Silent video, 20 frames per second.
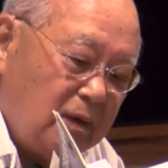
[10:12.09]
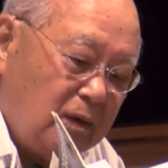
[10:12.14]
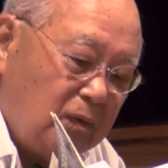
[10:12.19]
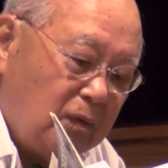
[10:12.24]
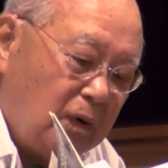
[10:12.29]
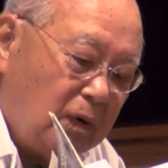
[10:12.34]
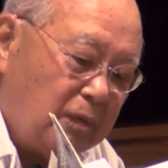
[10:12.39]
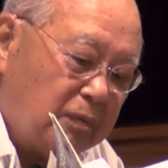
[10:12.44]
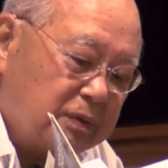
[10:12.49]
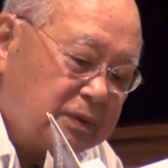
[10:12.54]

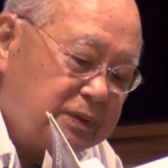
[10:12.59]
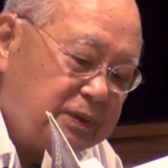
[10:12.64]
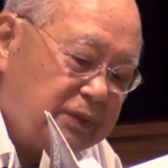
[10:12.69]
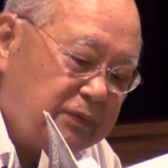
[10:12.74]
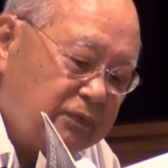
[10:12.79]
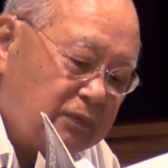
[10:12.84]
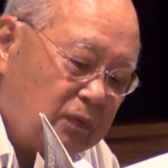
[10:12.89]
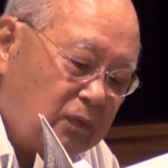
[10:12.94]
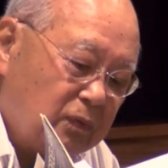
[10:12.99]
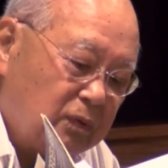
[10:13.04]
What was
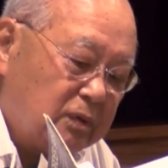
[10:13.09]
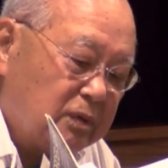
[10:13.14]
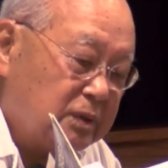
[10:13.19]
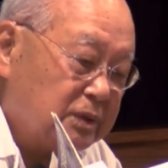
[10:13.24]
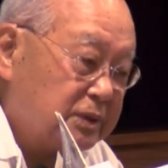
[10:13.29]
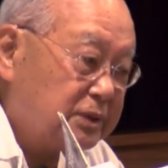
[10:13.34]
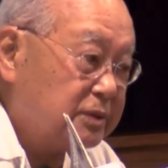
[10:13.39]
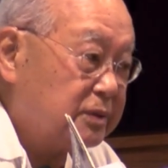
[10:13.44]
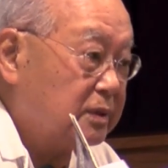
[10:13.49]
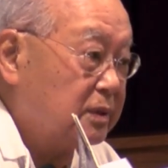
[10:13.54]
even
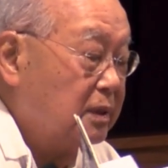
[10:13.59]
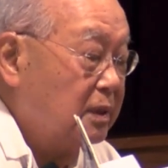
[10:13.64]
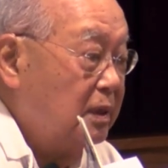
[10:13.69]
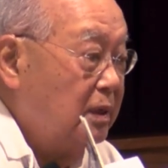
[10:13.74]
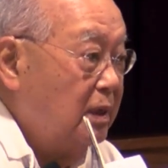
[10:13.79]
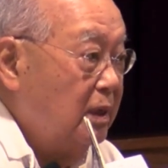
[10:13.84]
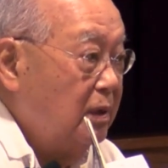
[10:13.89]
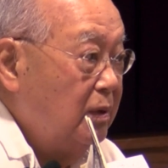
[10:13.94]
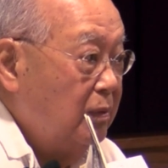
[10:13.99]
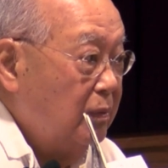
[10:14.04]
worse
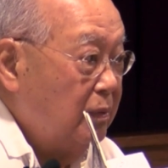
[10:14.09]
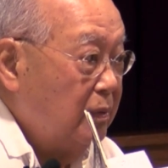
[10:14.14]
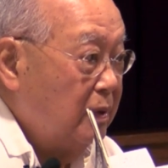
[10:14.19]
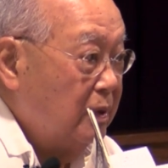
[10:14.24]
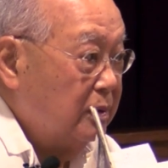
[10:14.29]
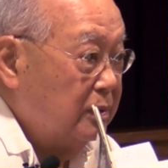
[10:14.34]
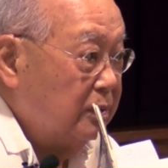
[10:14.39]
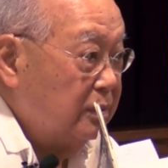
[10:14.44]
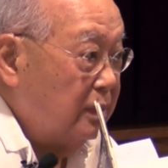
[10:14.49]
were